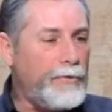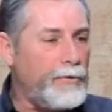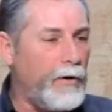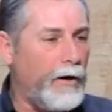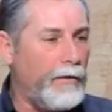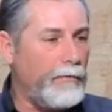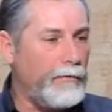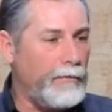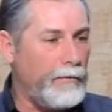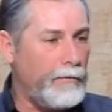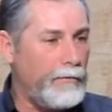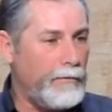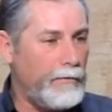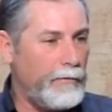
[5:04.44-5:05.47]
he was wrong.
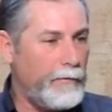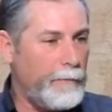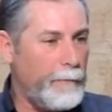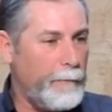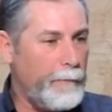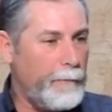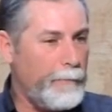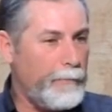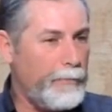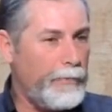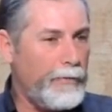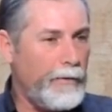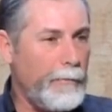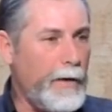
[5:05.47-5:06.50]

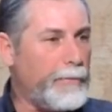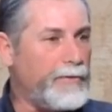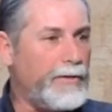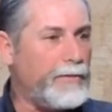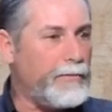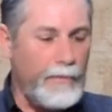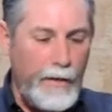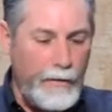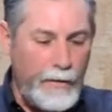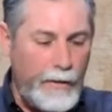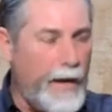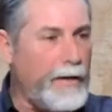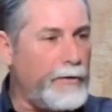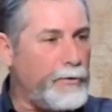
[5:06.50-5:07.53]
The Bible says, uh,
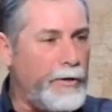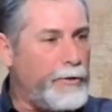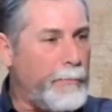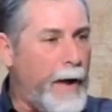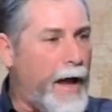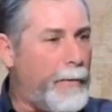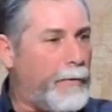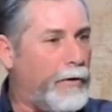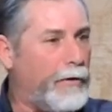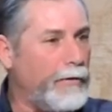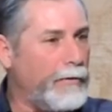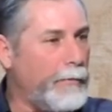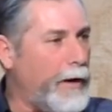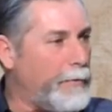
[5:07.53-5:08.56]
yes, read your
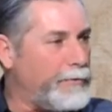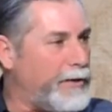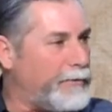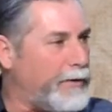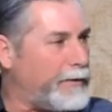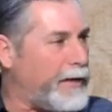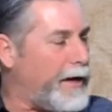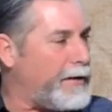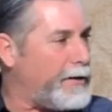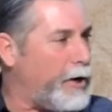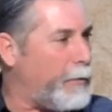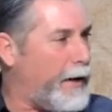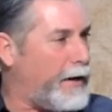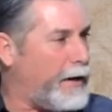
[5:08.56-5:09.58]
Bible. The Bible says right there,
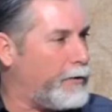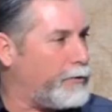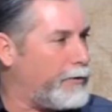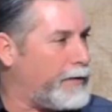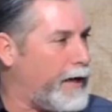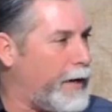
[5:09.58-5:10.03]
no man knows when